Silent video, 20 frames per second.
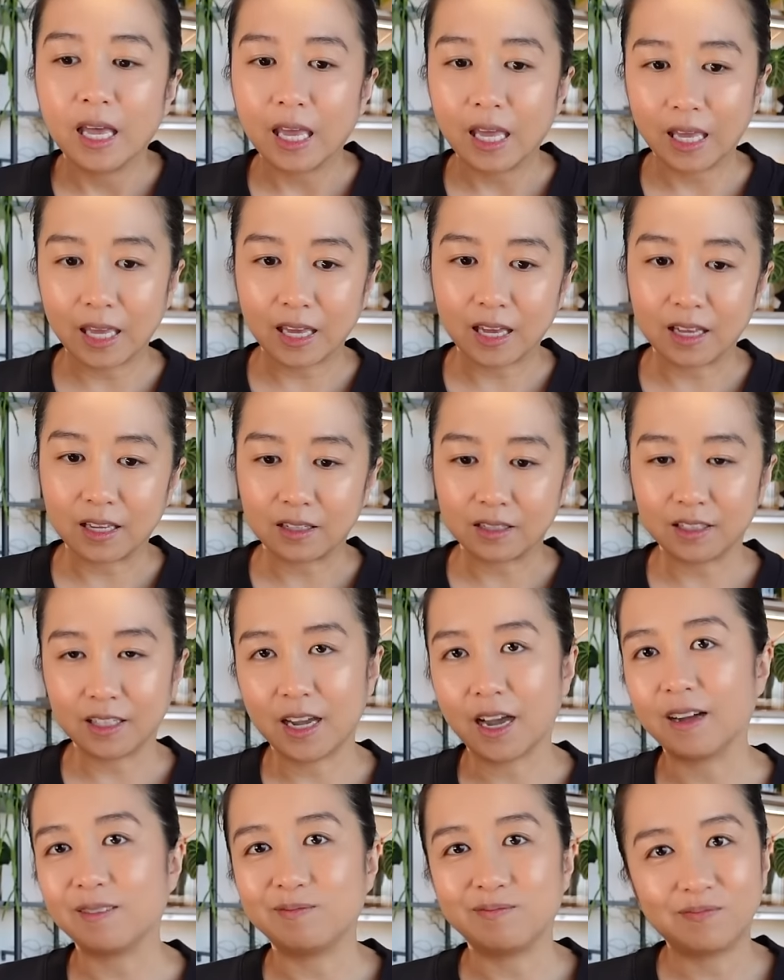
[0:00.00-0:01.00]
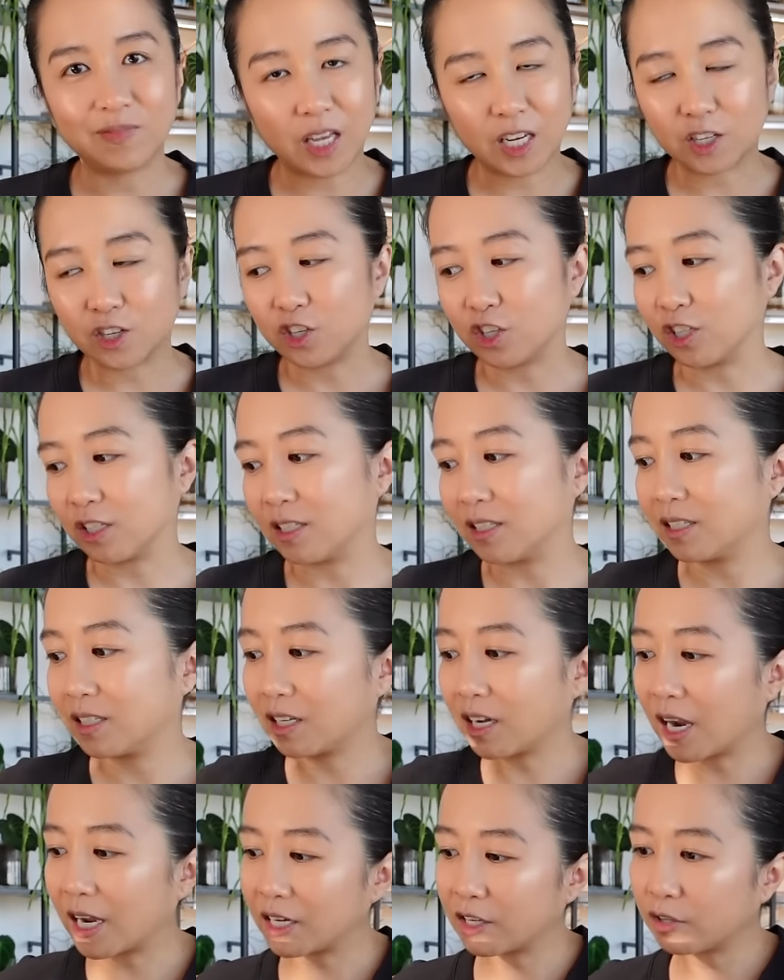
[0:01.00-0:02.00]
And yeah, that's
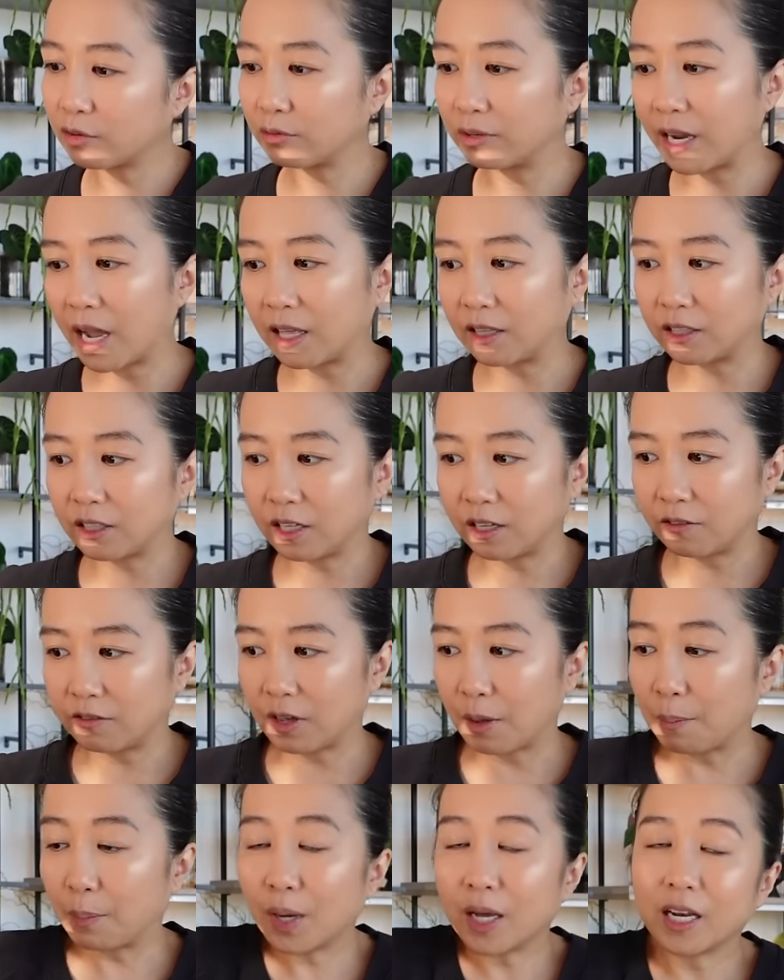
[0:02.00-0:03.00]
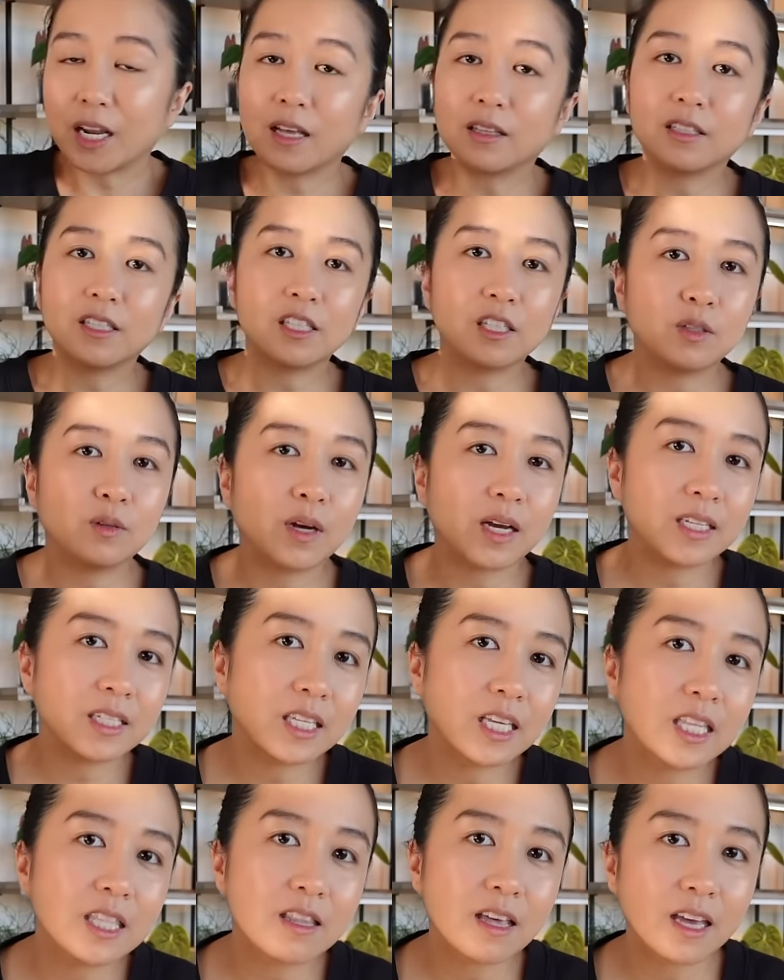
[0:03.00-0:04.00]
just kind of the reality of it. But at least you guys
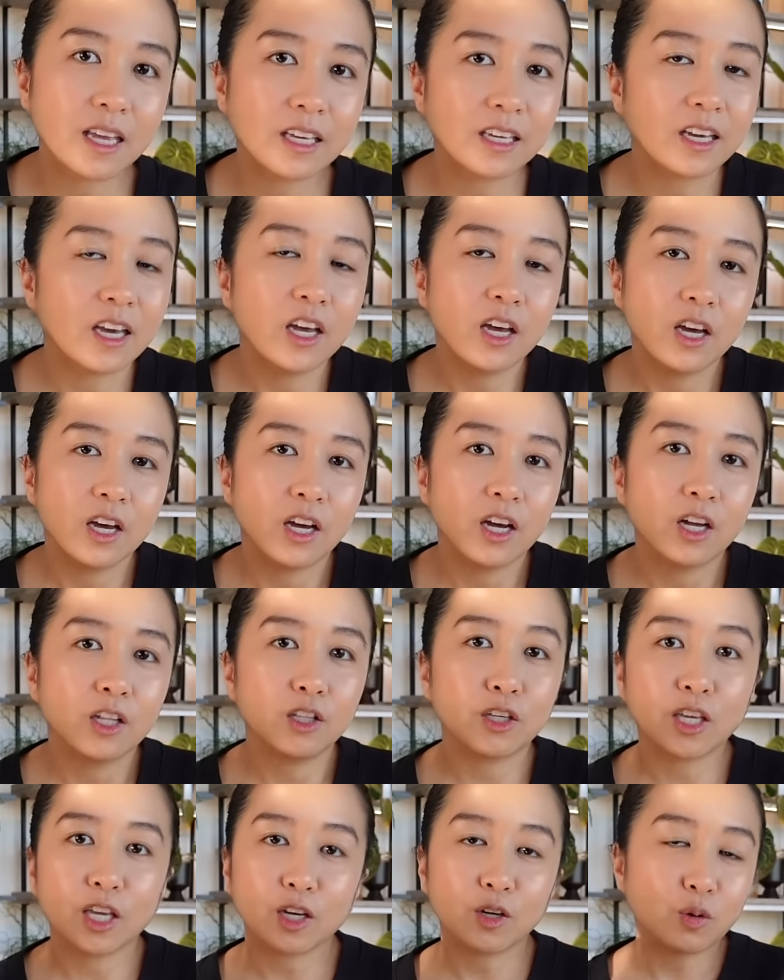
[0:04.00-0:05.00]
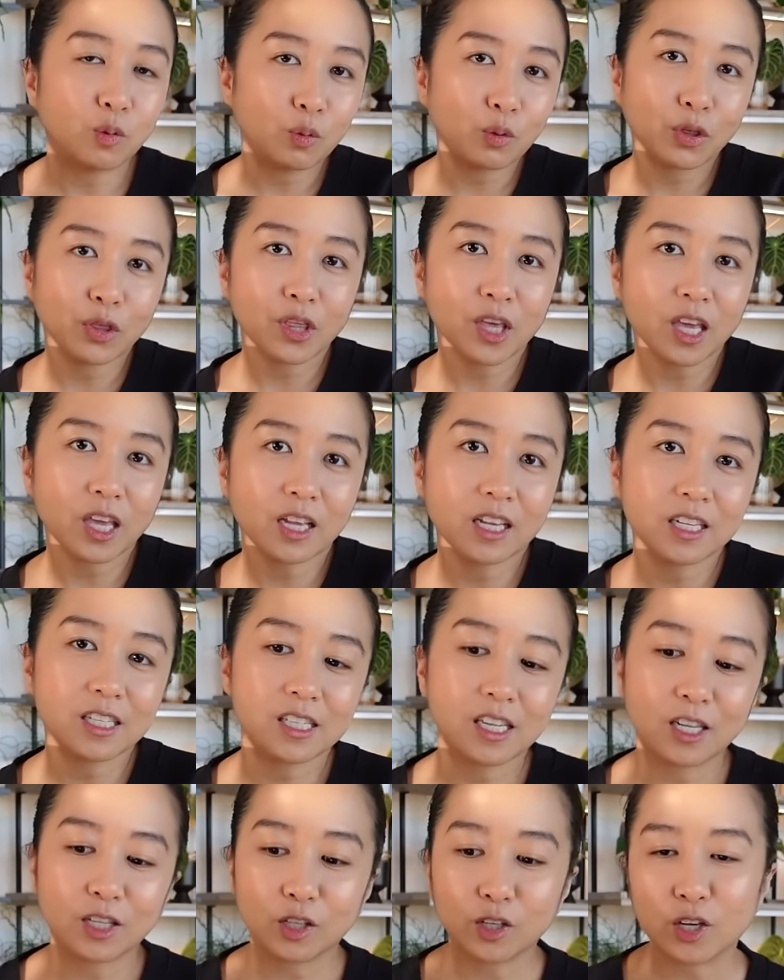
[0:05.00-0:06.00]
can like, look at cool
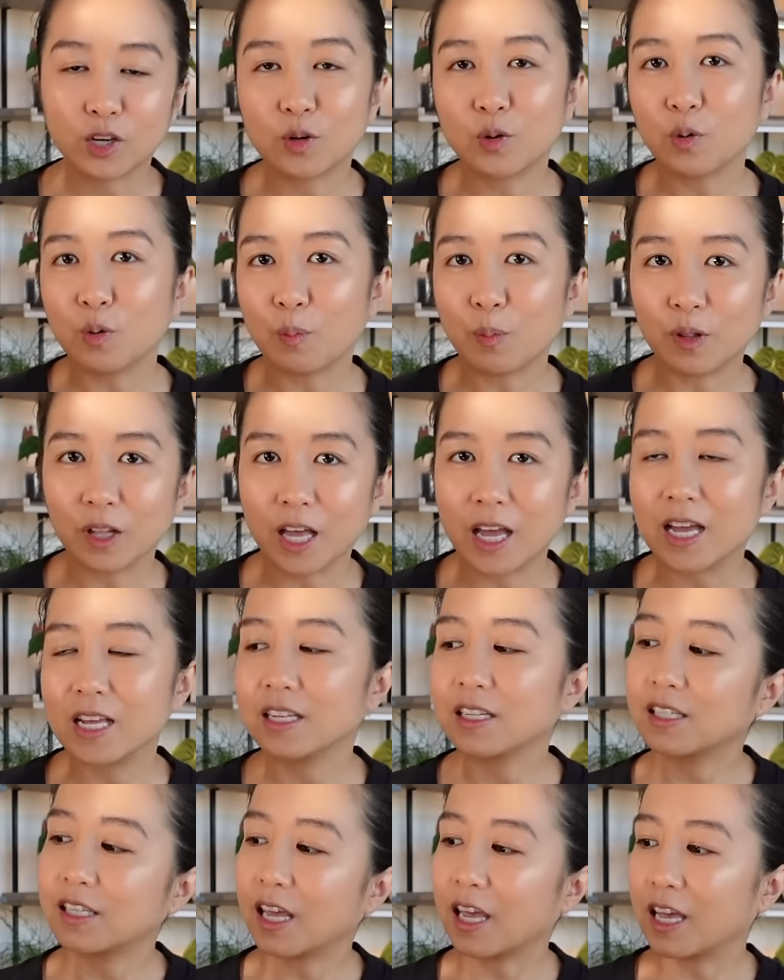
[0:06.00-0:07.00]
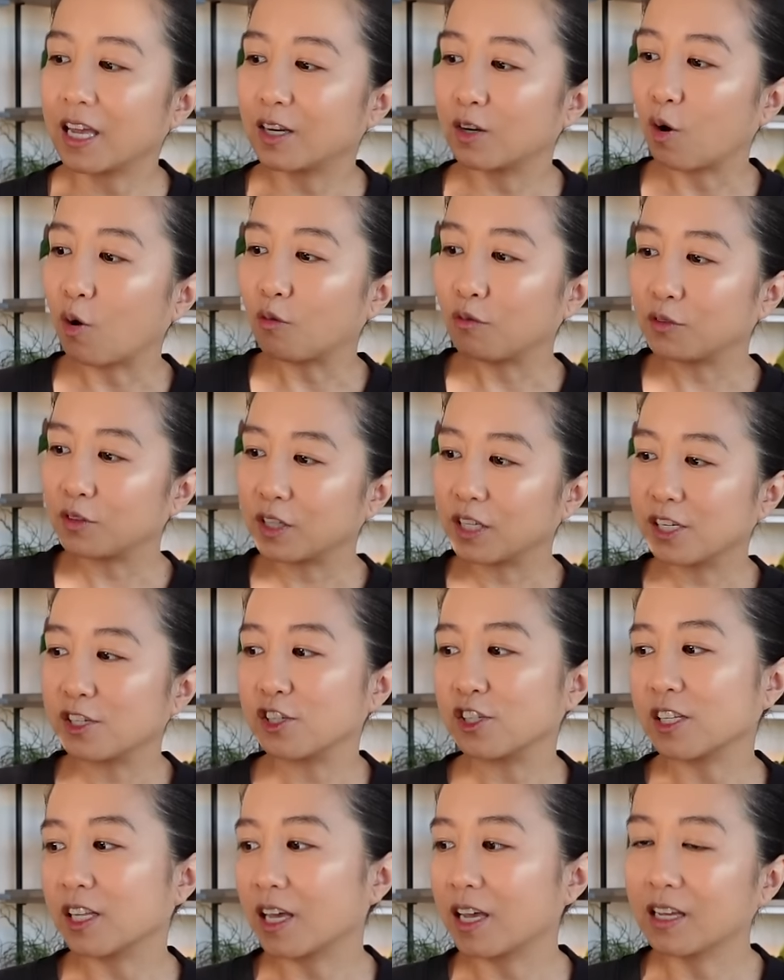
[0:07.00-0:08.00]
things and look at cool plants and hopefully
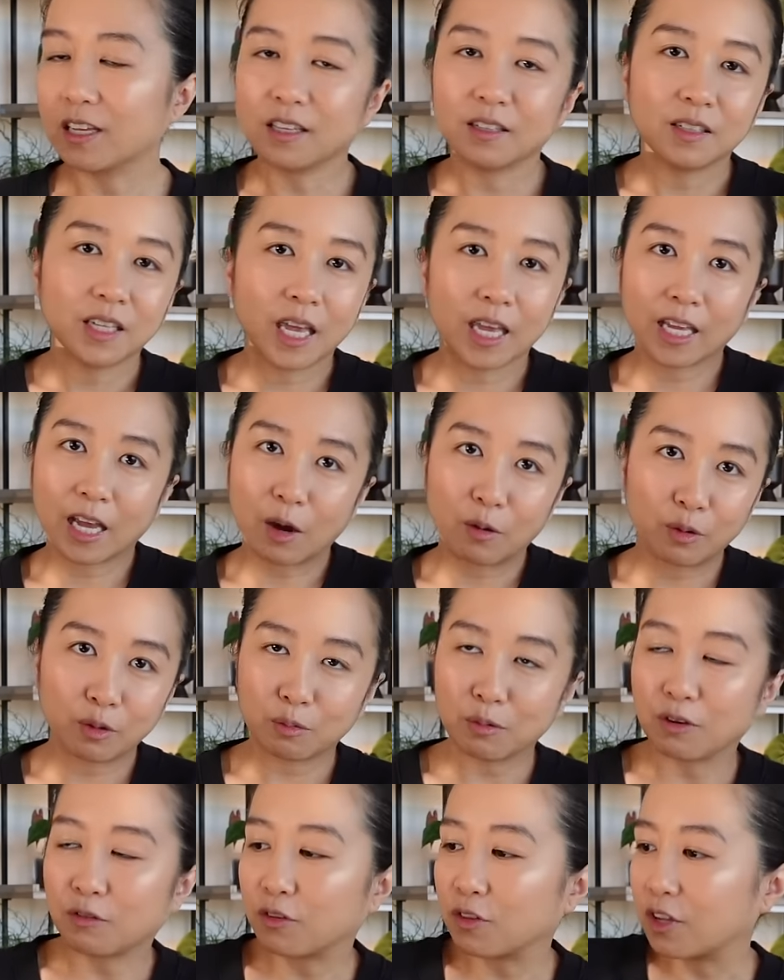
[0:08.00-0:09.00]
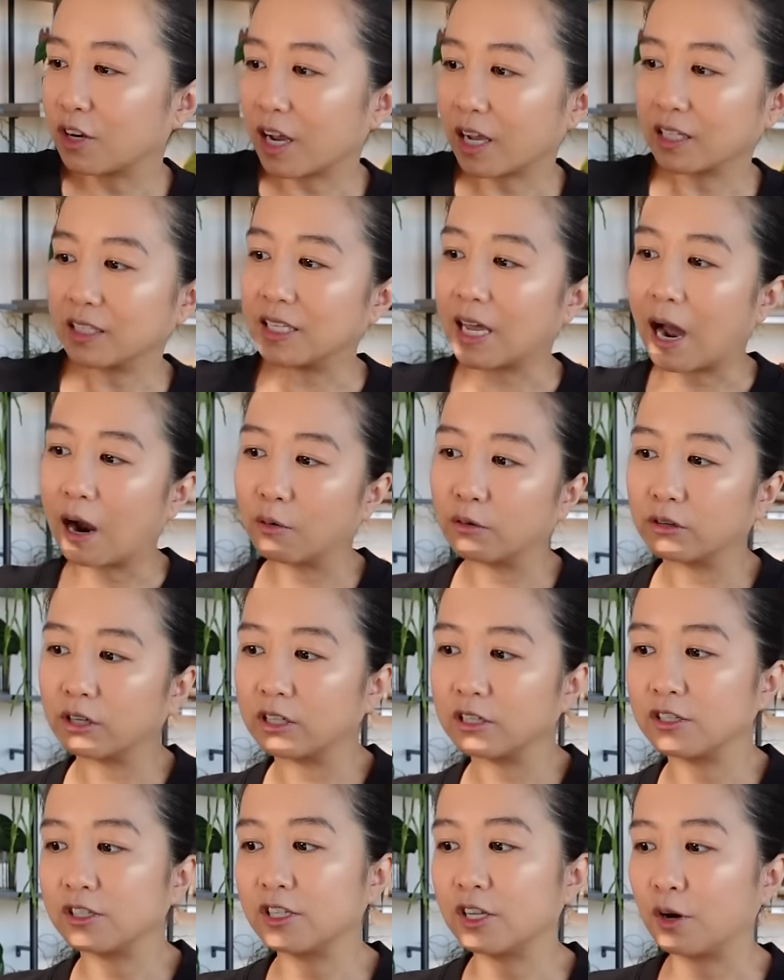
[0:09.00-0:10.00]
just like hang out with me for the next
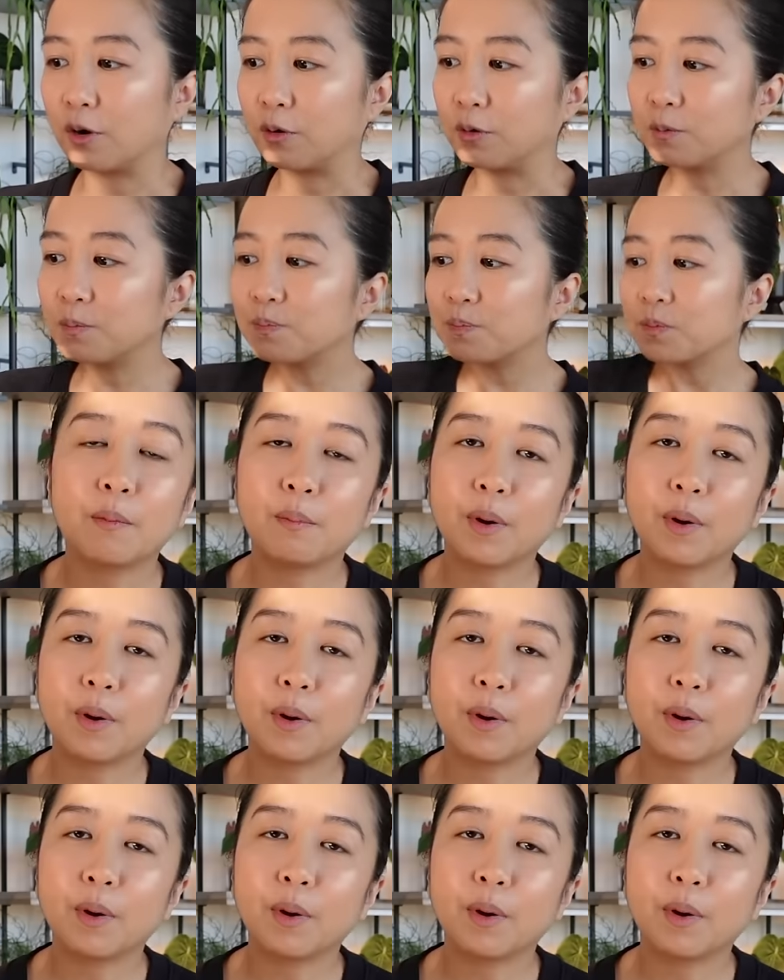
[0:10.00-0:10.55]
hour or so.